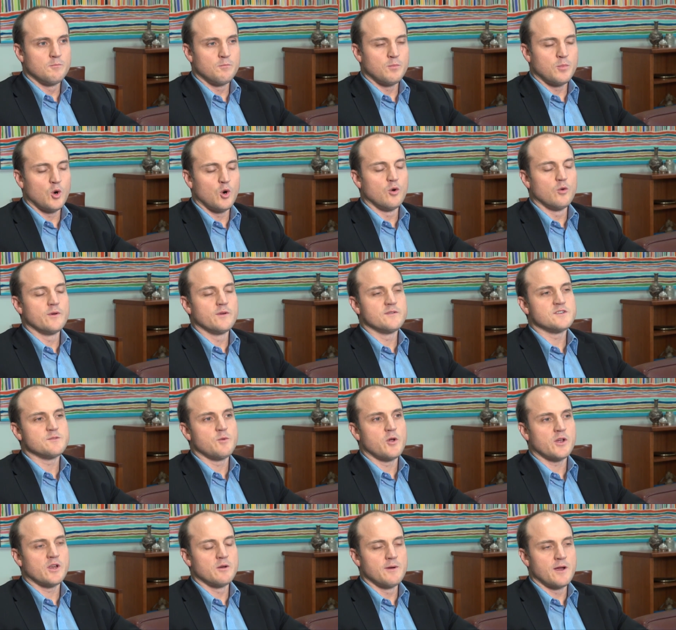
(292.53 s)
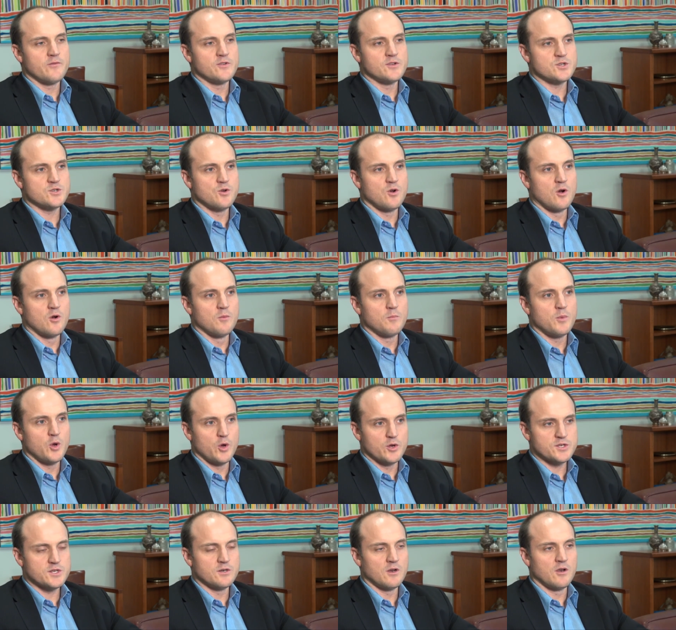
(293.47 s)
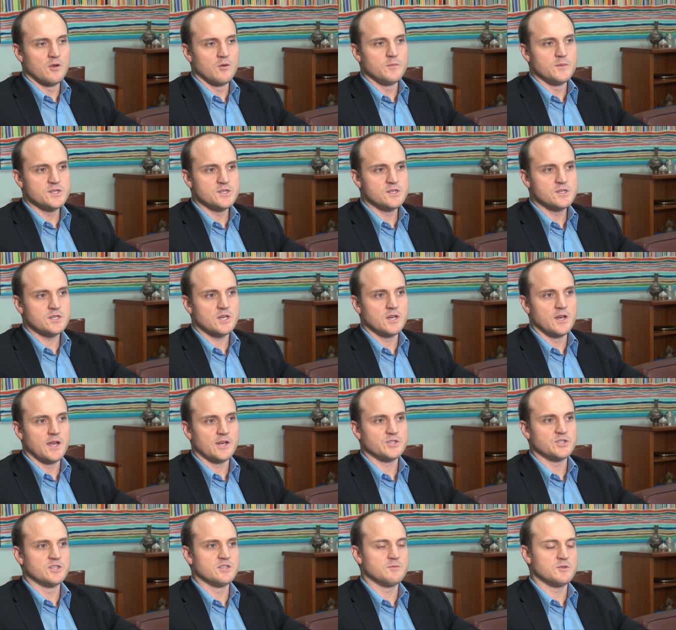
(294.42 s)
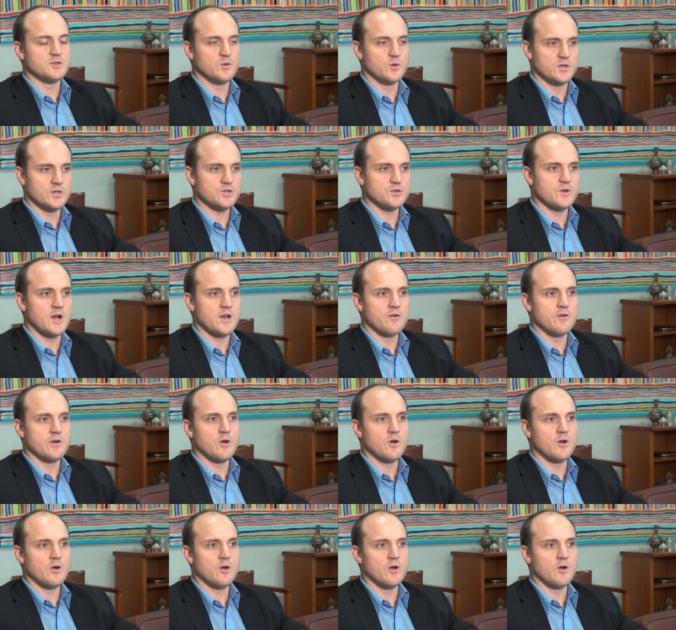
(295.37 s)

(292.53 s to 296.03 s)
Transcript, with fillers: Paul, we've spoken about the strong personal and business connections between Australia